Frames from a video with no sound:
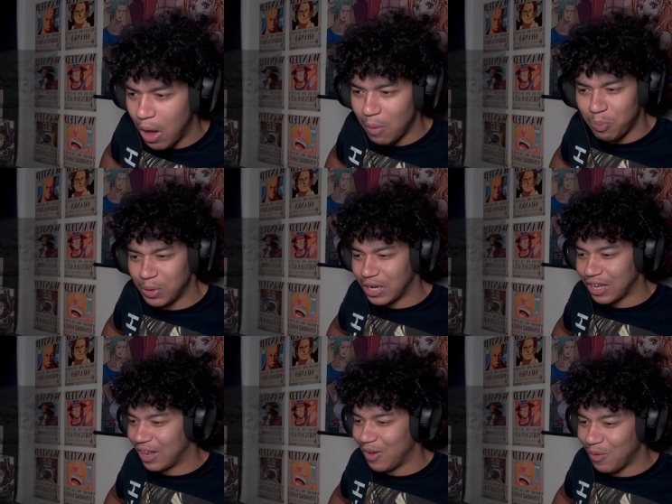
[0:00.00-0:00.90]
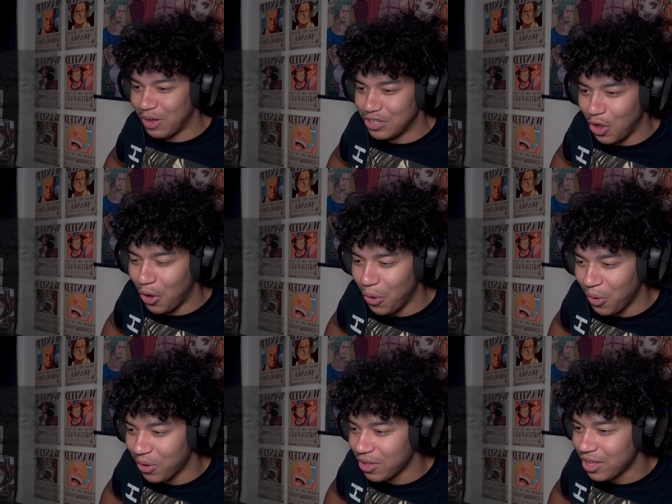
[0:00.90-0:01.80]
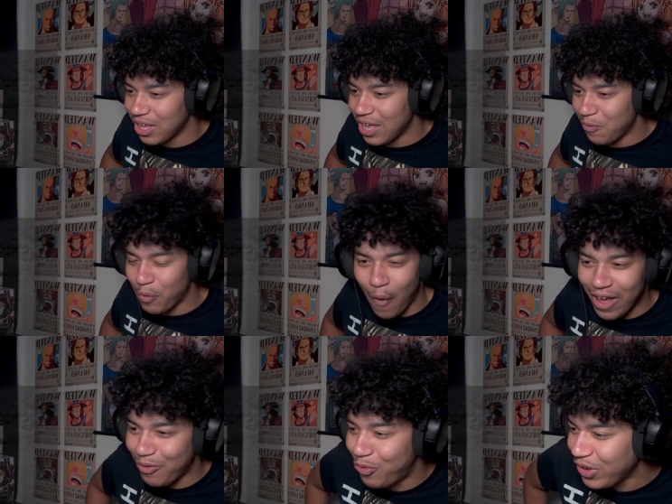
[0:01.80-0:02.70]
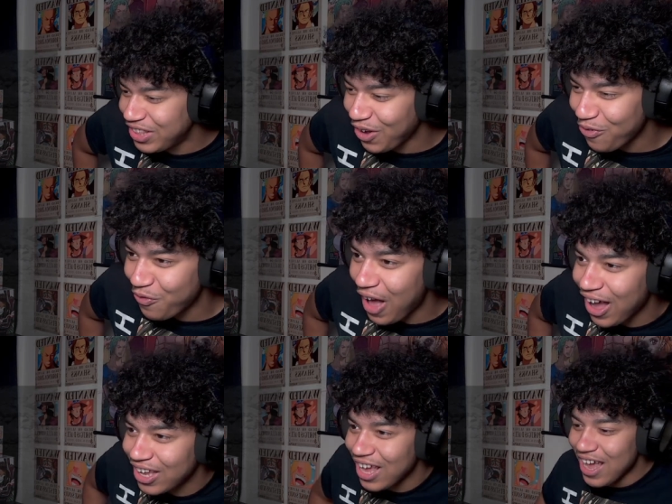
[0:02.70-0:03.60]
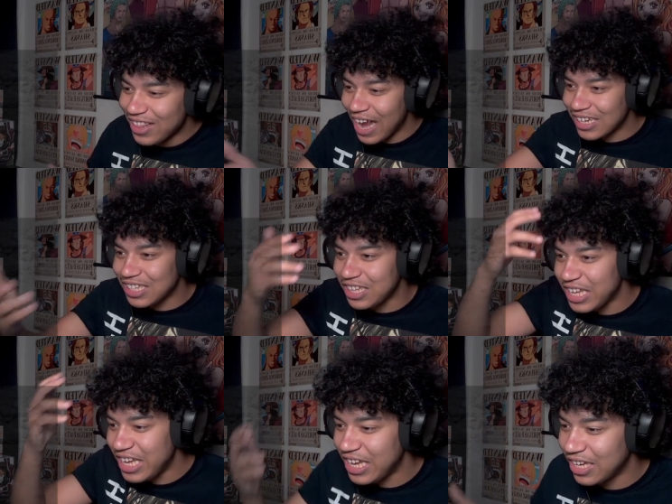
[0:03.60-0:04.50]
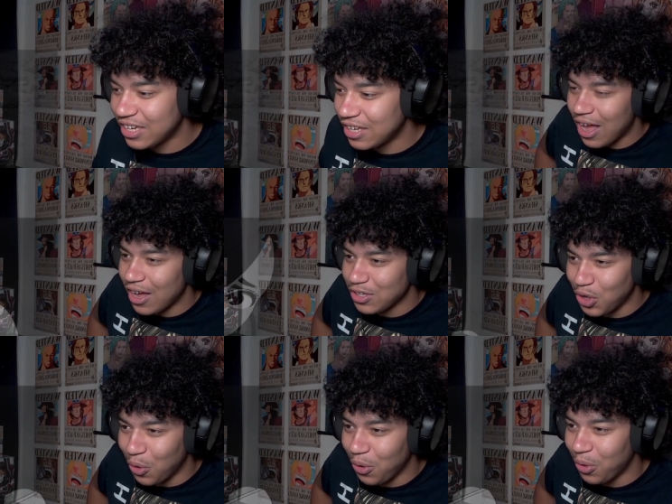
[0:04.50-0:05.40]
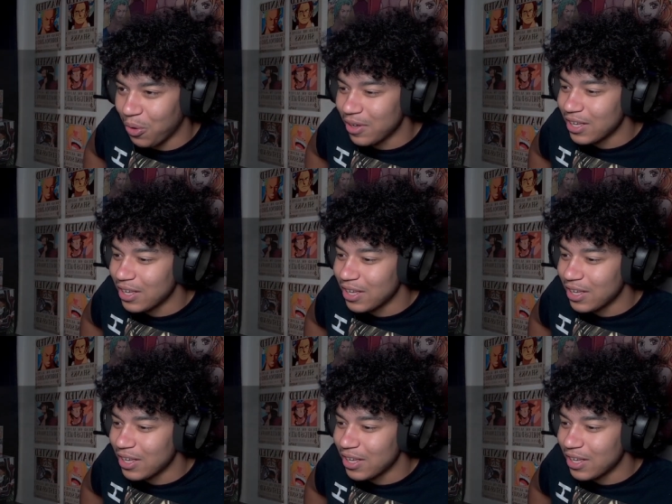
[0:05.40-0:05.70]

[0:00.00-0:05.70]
But yo, what the fuck? That is clean. Yo,